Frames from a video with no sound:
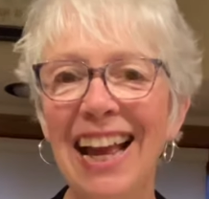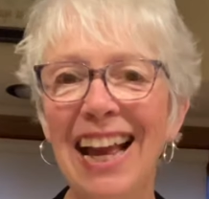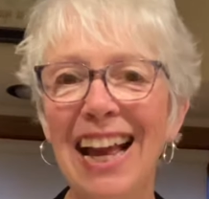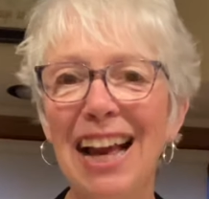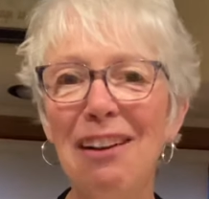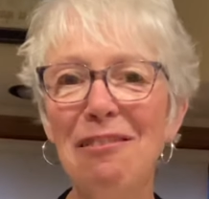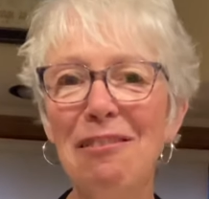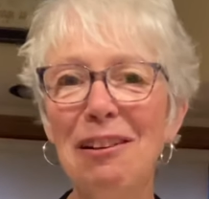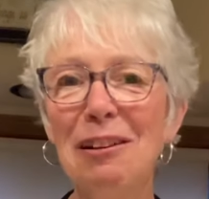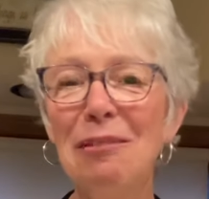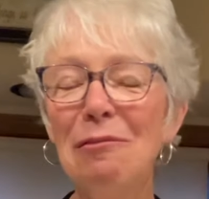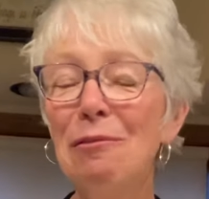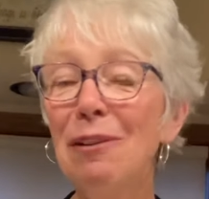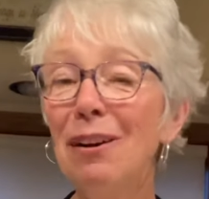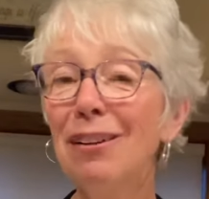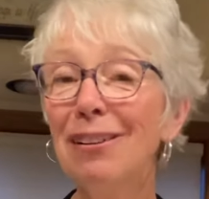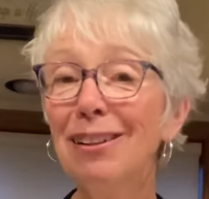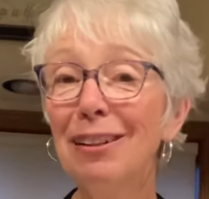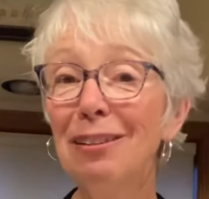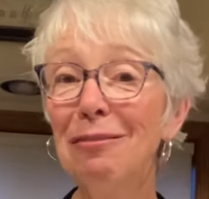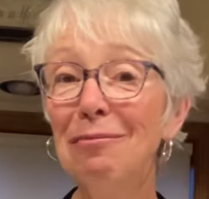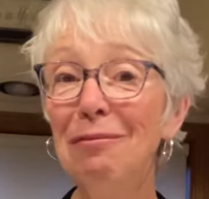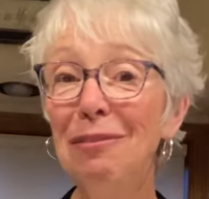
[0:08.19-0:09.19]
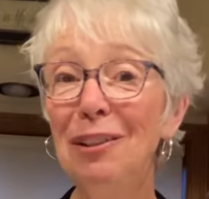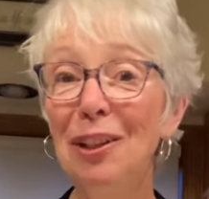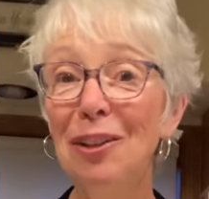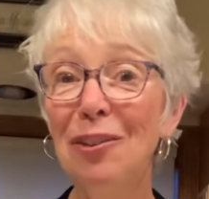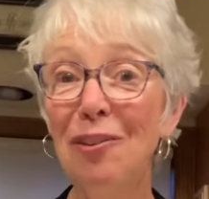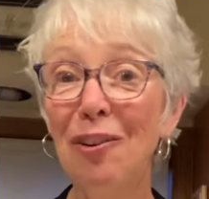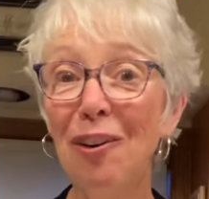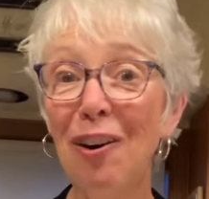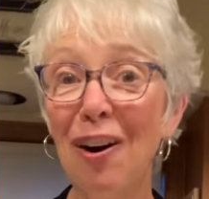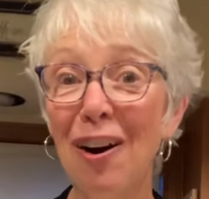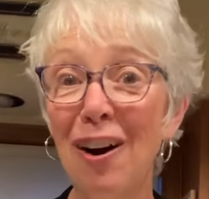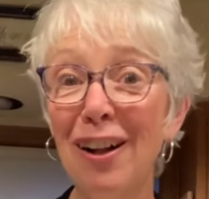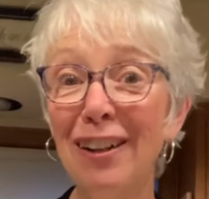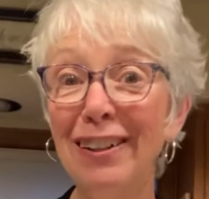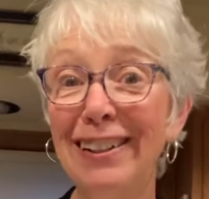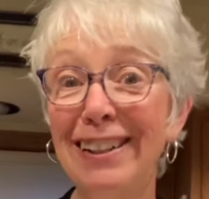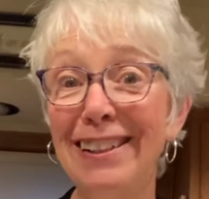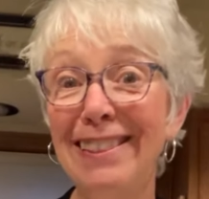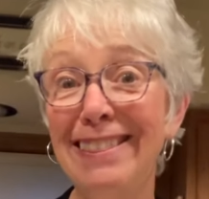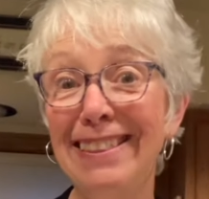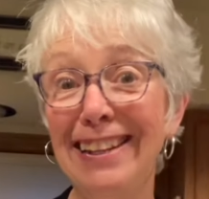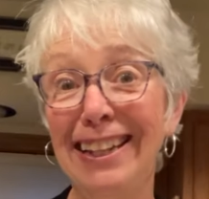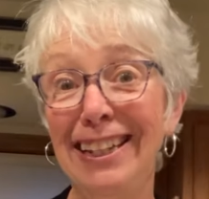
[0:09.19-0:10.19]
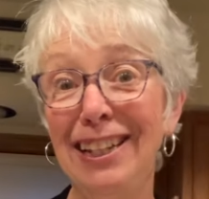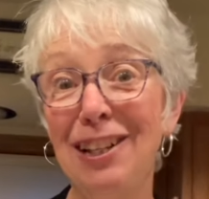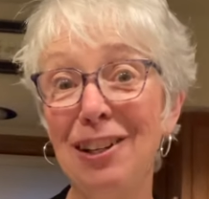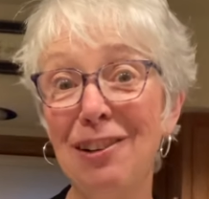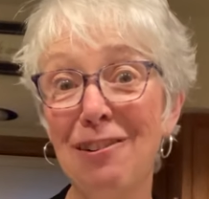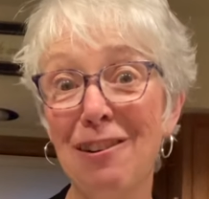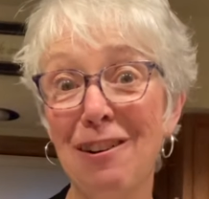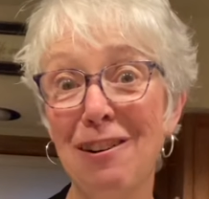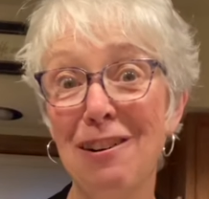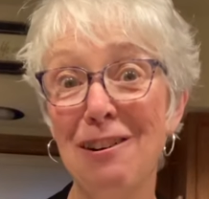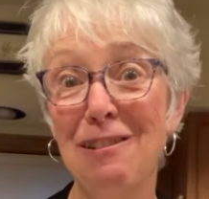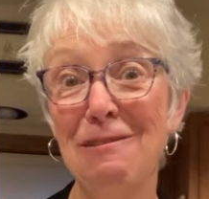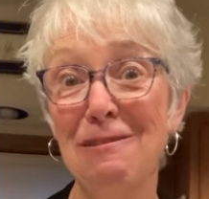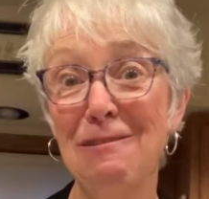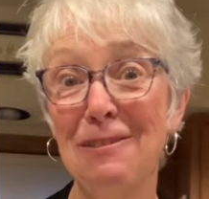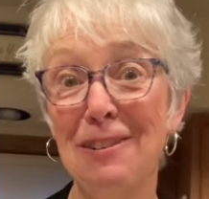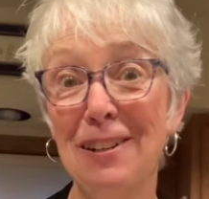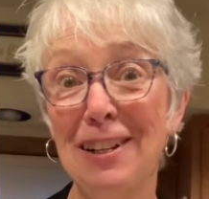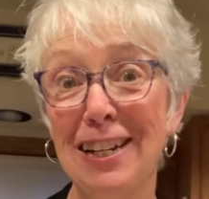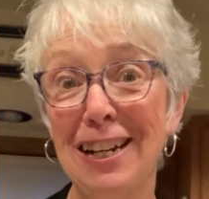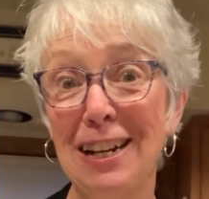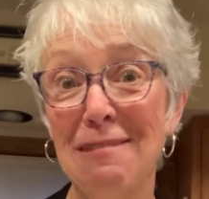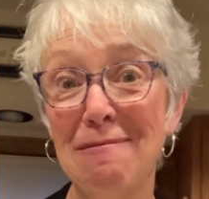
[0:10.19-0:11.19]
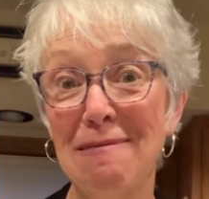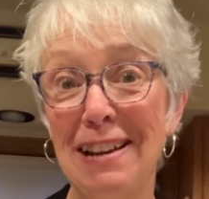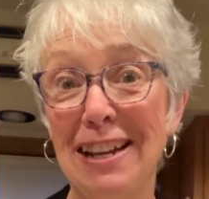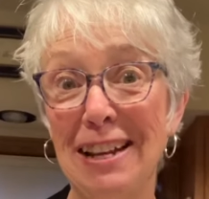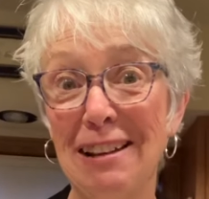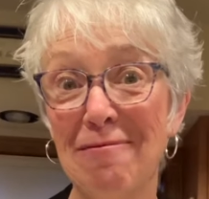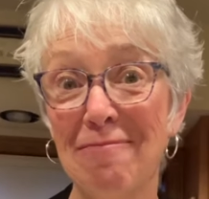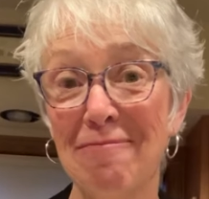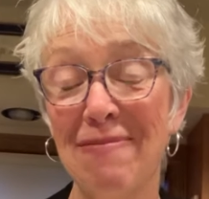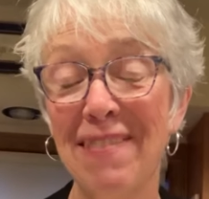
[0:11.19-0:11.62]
I want to welcome you all and thank you all for coming.